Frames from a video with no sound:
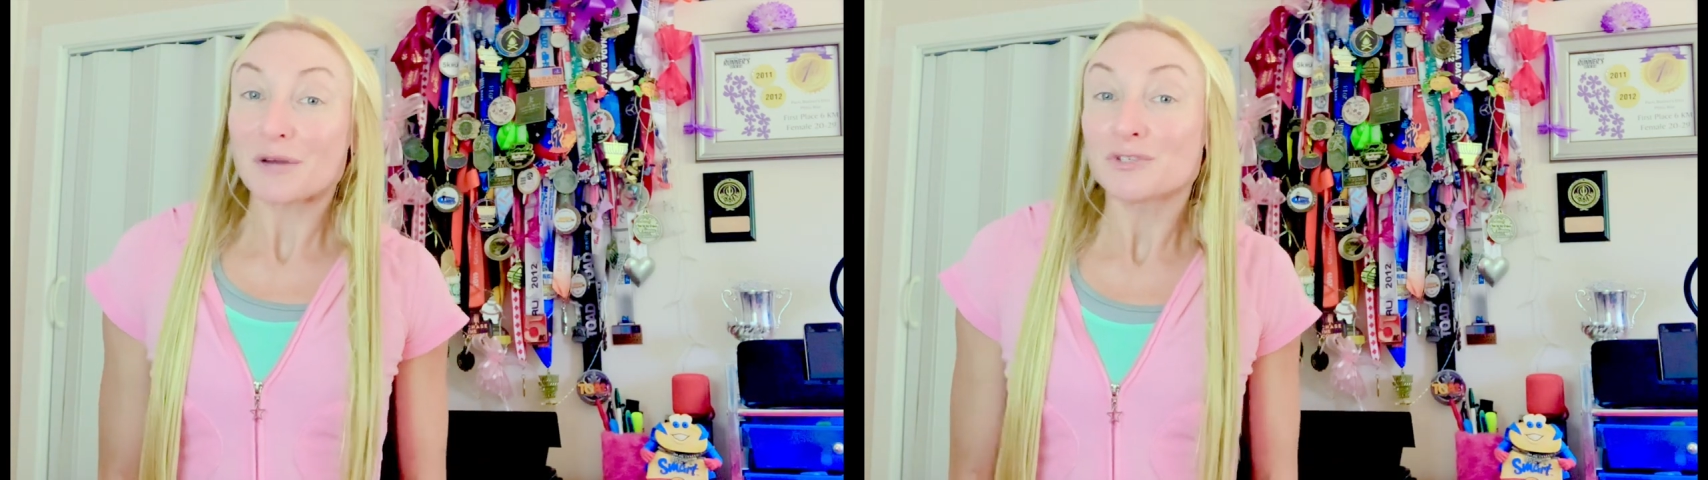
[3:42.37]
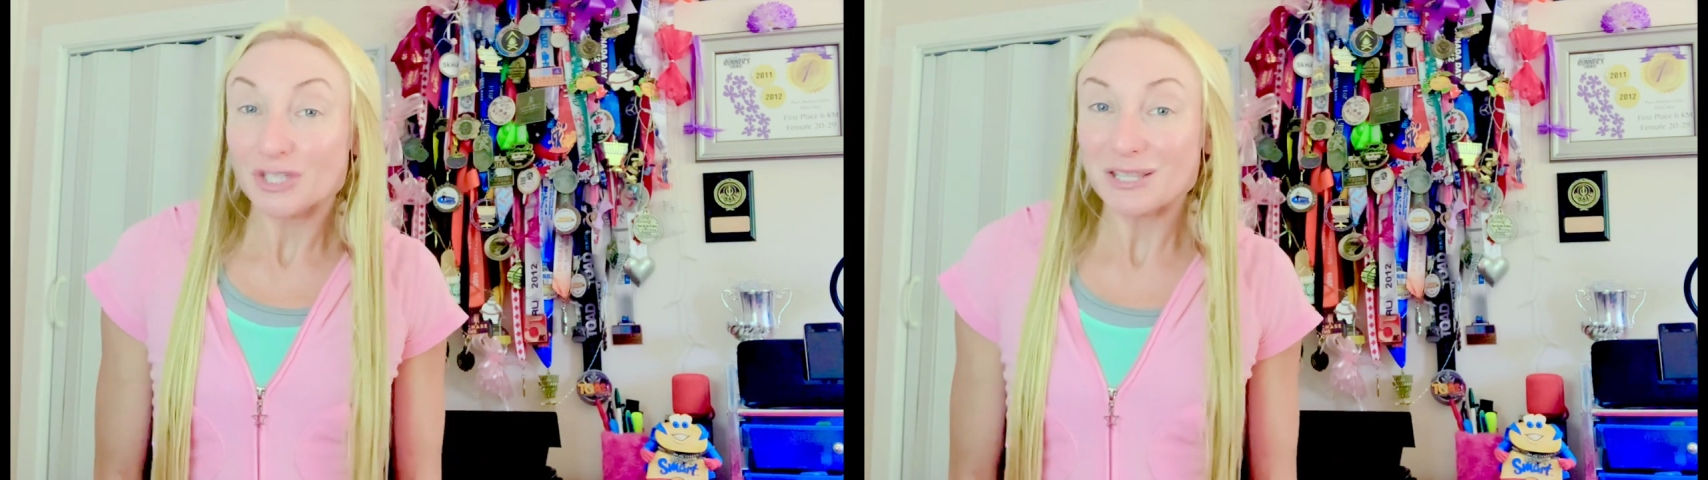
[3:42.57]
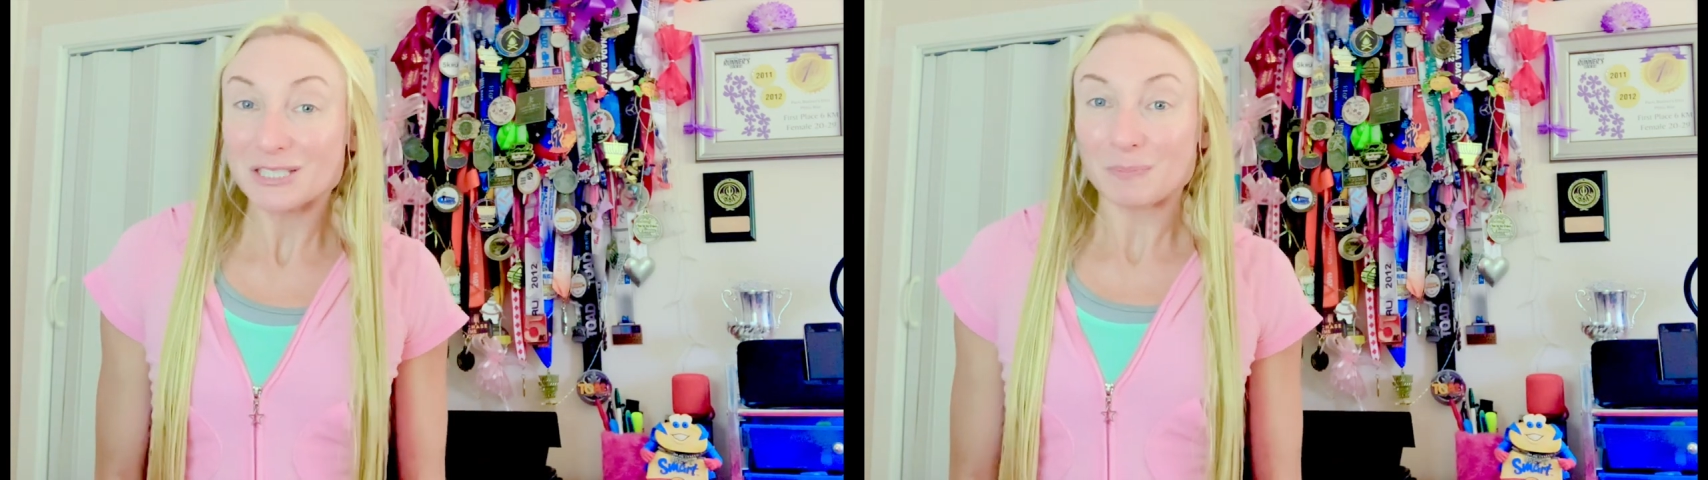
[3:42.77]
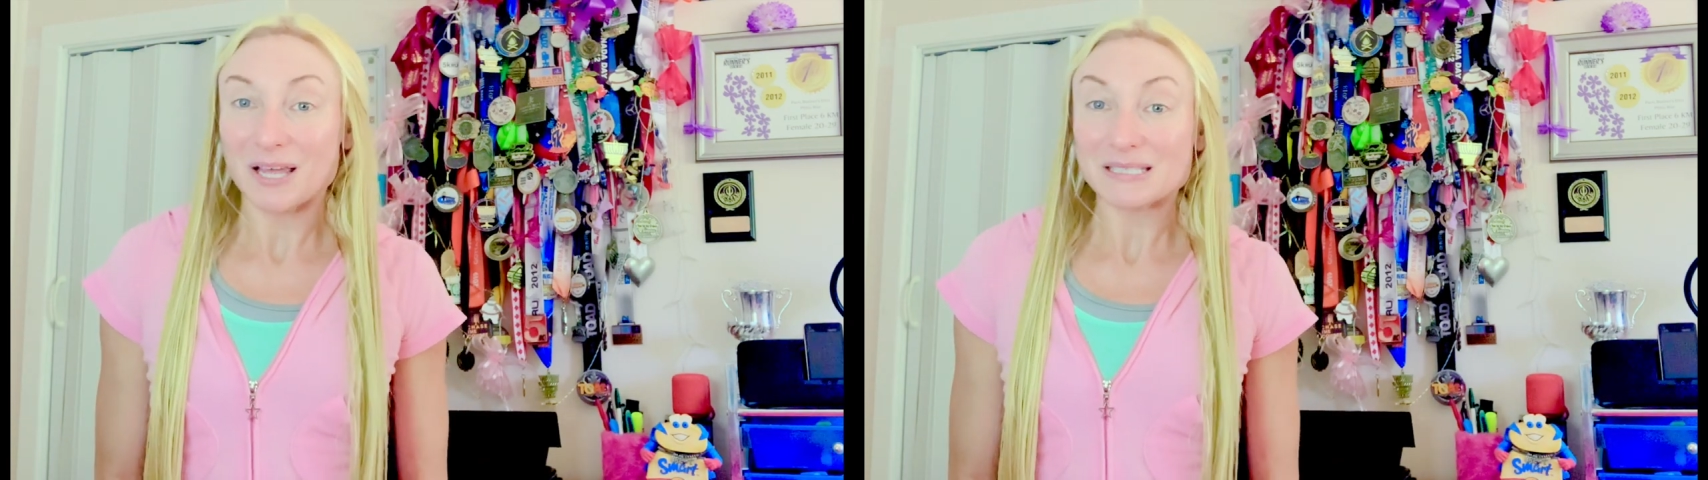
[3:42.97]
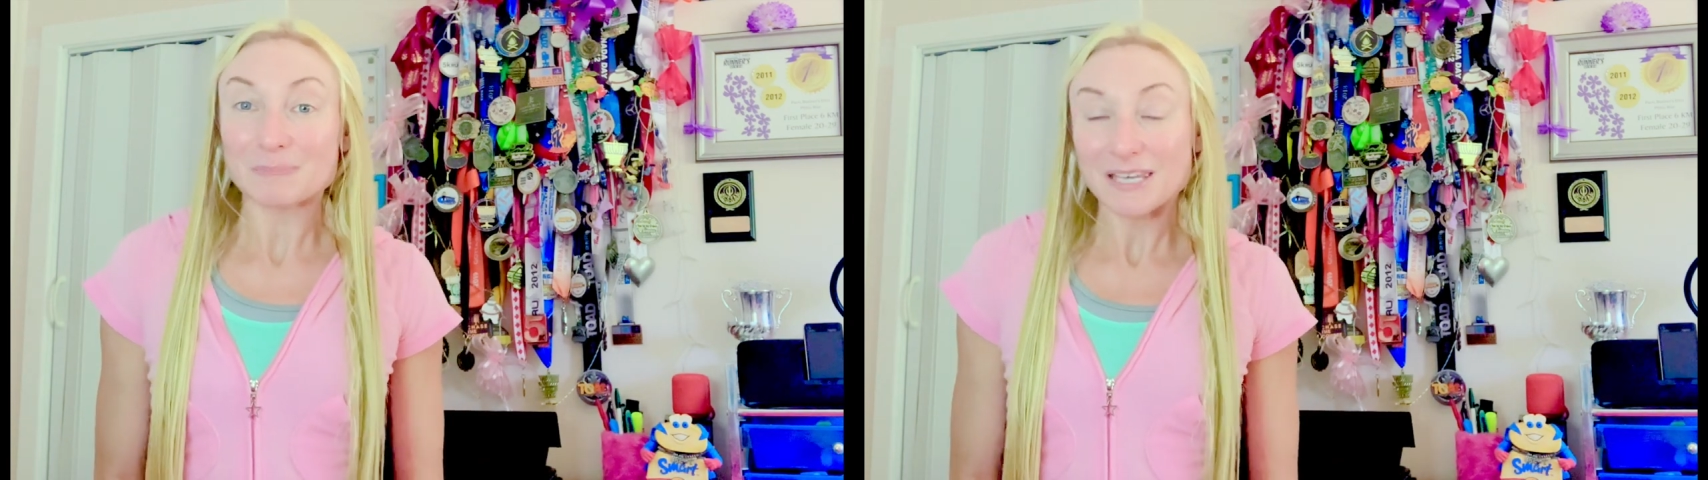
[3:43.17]
of shin
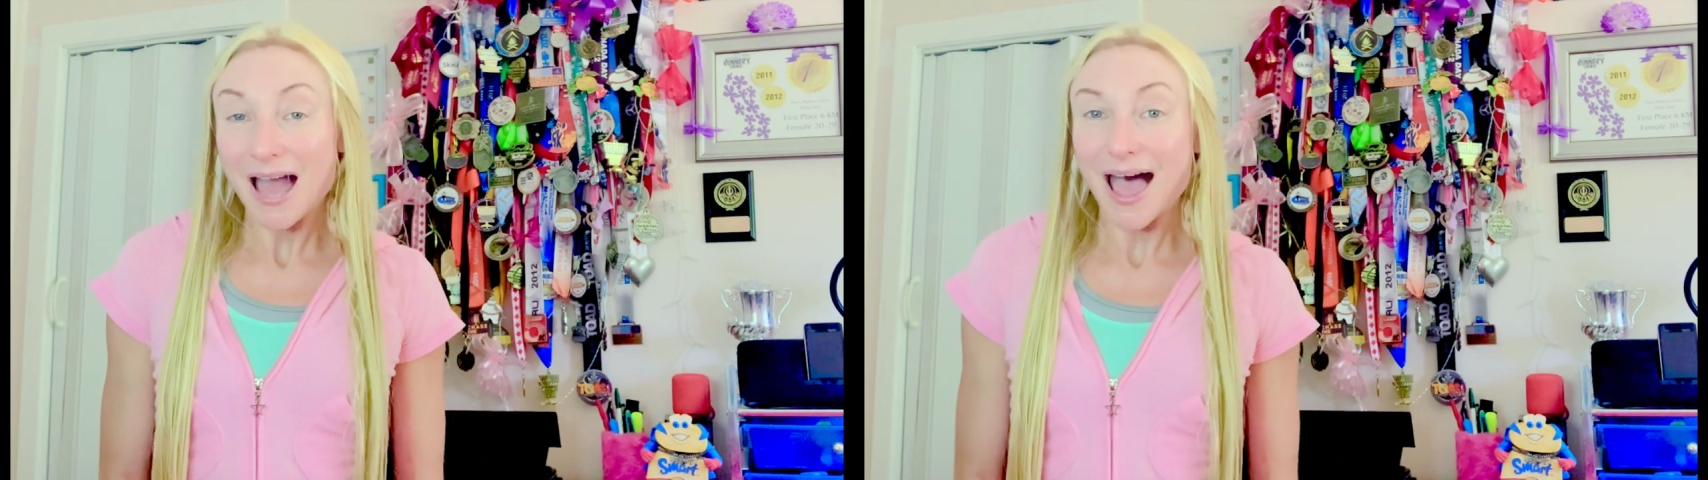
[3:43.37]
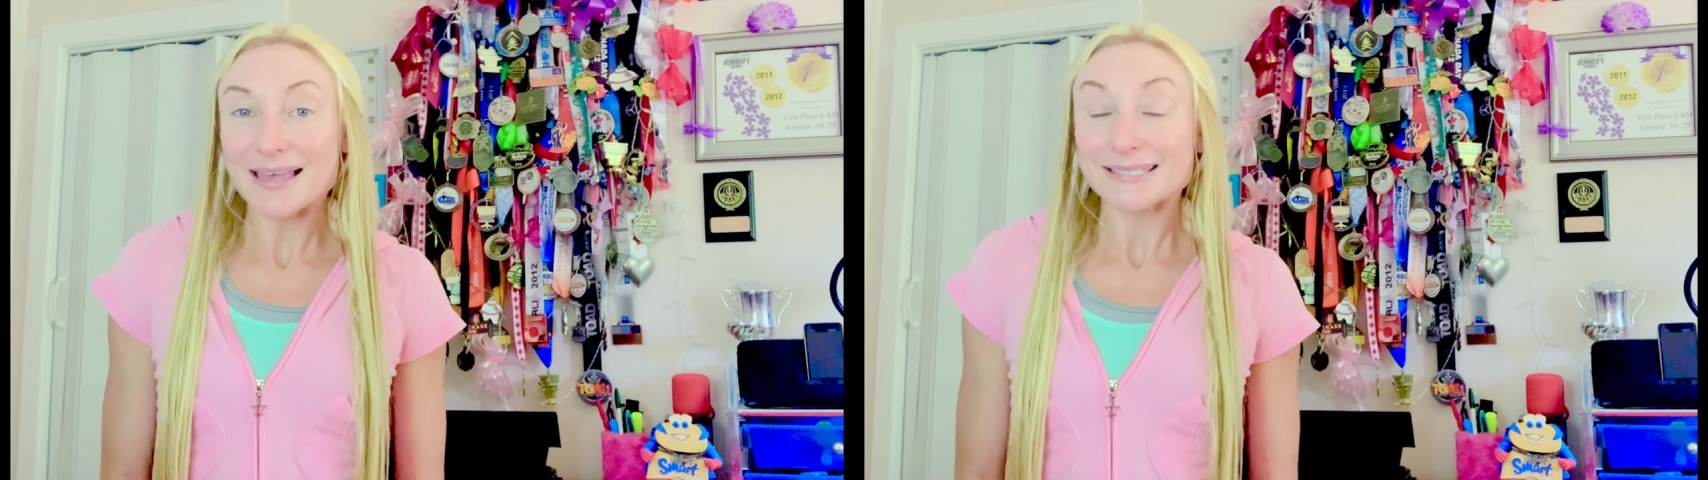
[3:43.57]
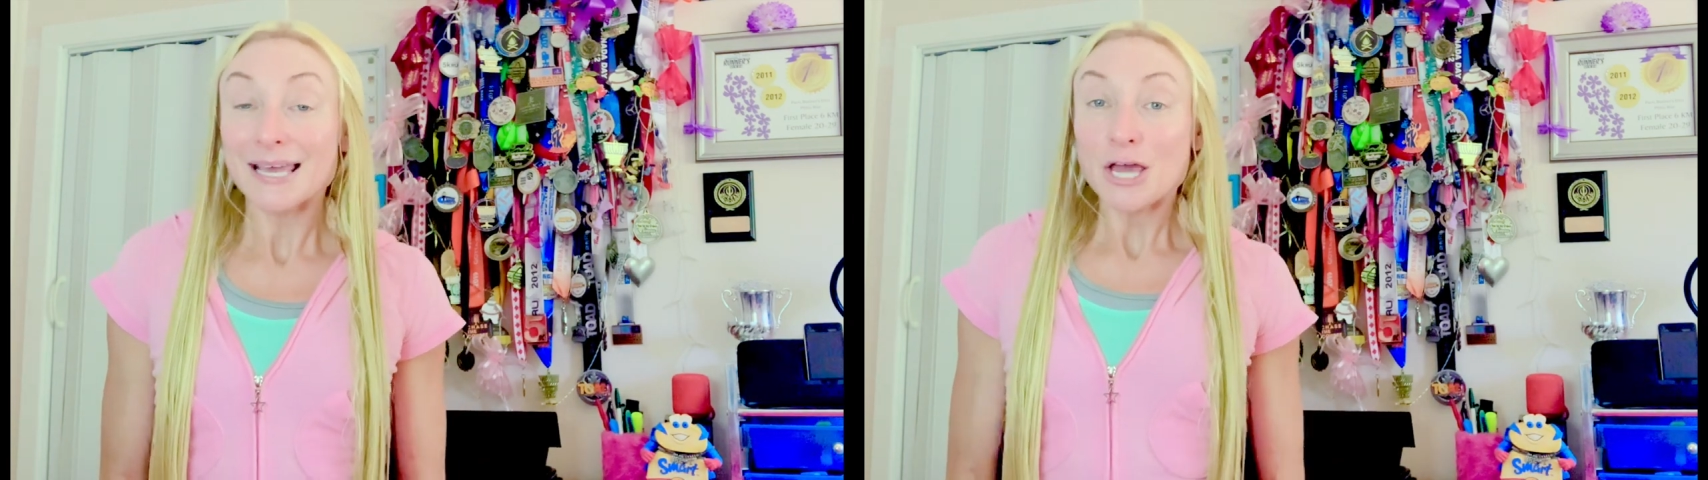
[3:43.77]
splints because